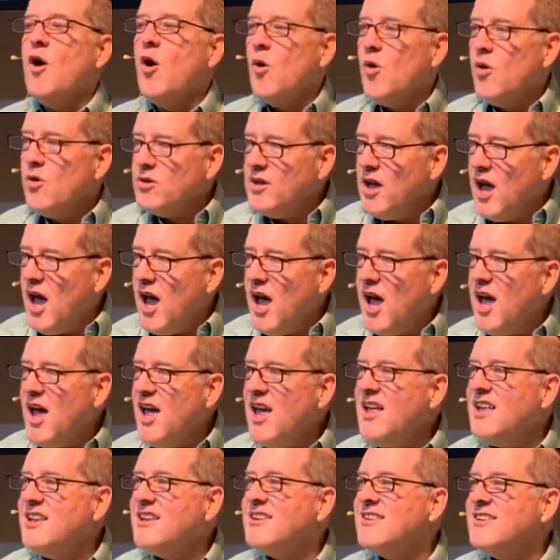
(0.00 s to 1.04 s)
Hold
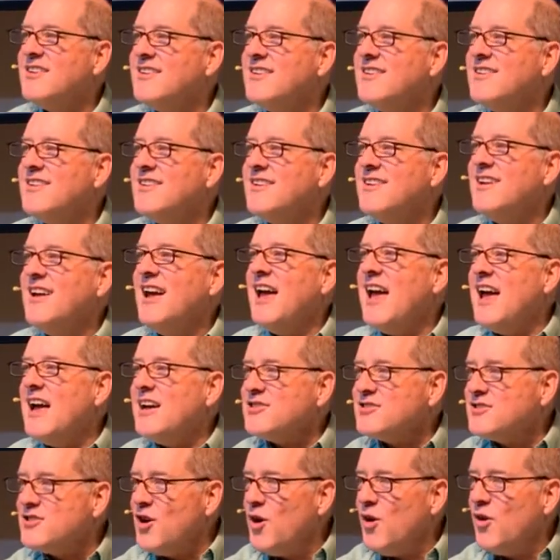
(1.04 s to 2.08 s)
on.
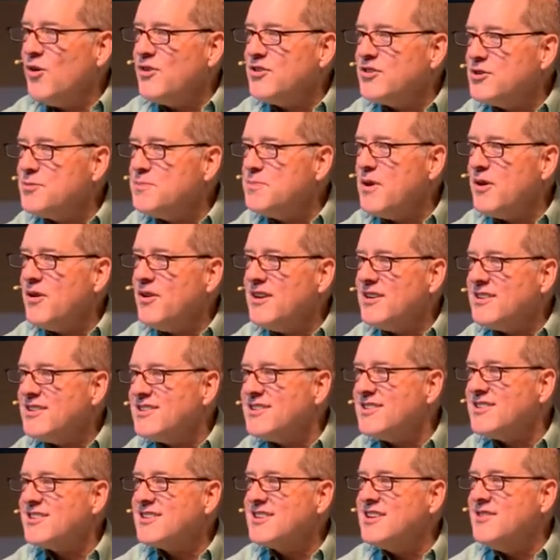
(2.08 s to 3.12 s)
Ask the Holy
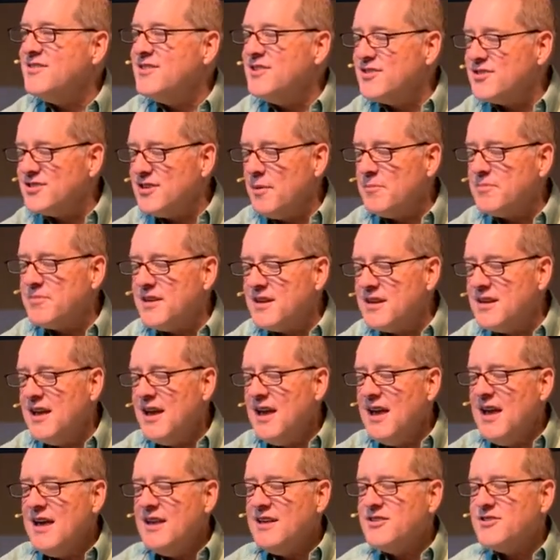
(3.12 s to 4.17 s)
Spirit to give you something.
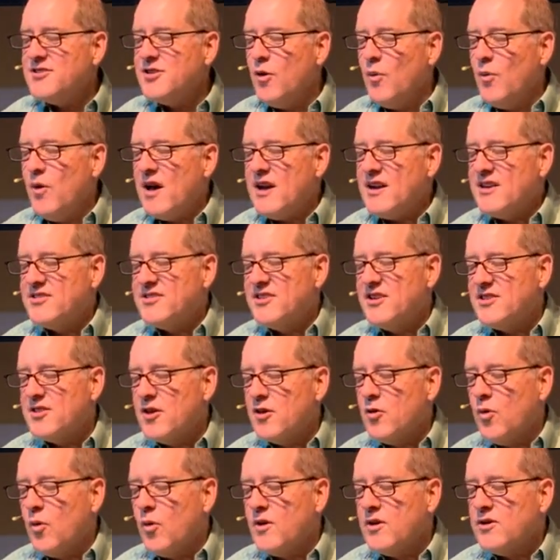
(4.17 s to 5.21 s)
And so what is it?
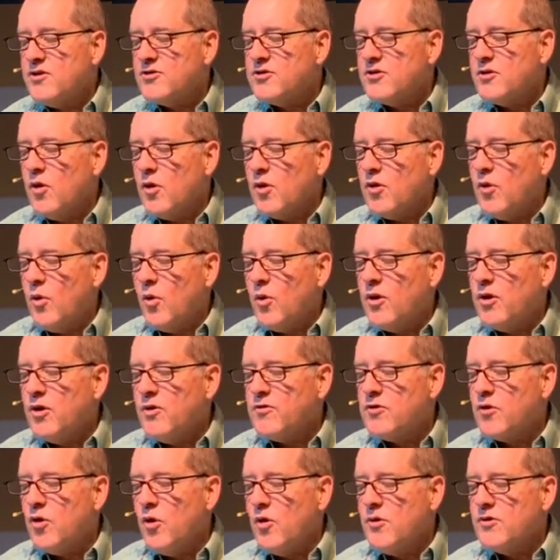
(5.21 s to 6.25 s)
The Lord is Lord
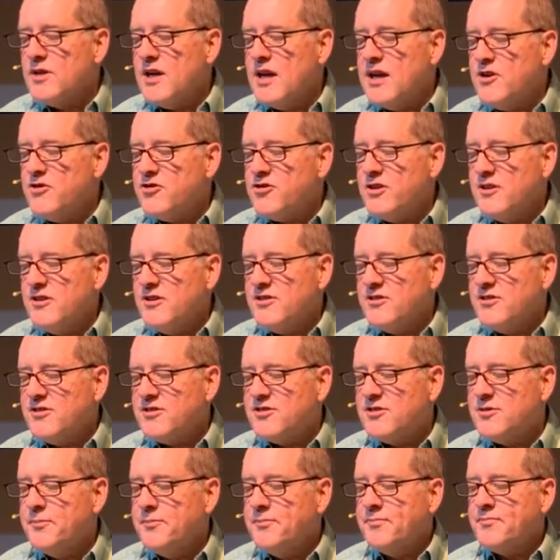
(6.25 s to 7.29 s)
over all
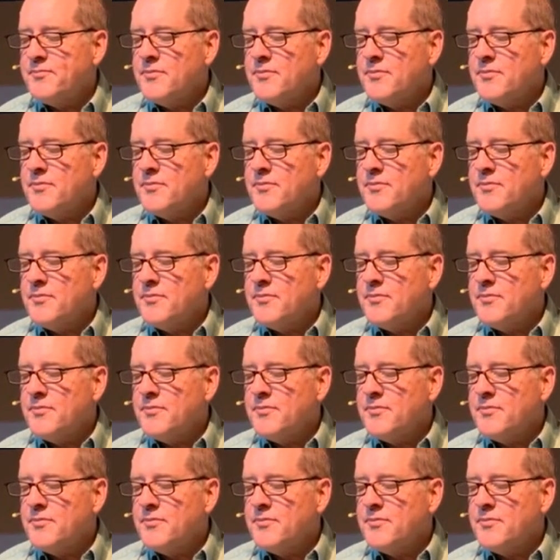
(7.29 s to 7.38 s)
nations.